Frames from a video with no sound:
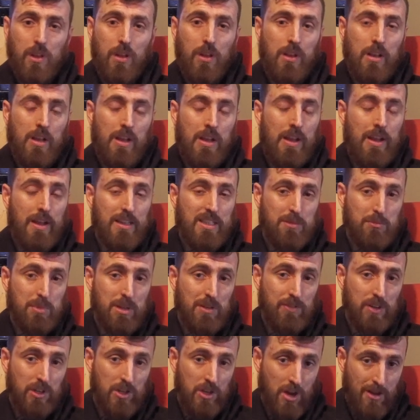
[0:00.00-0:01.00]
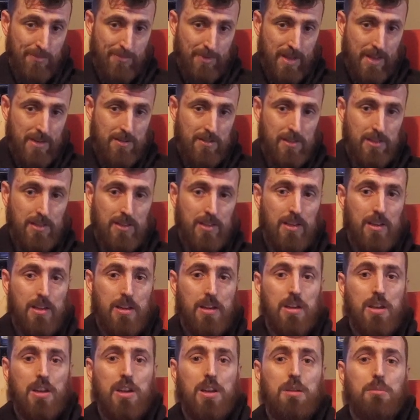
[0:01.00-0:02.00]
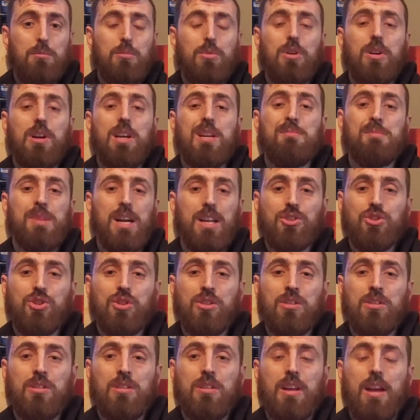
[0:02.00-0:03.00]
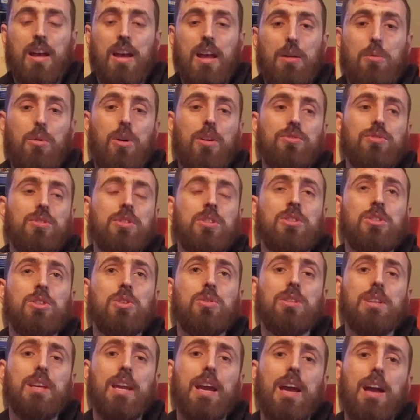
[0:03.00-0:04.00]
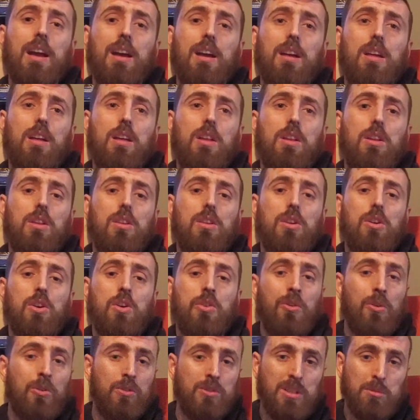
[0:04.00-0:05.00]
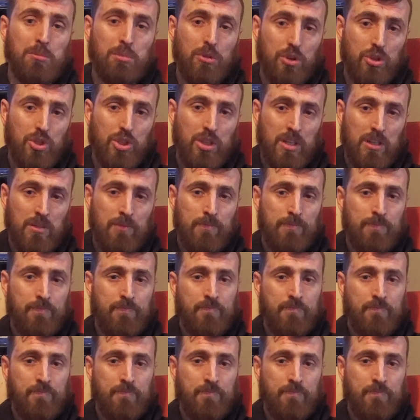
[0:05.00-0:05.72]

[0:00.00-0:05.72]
Now, I know that's a bit of a cop out, but imagine how often you'd get a noisy bushing,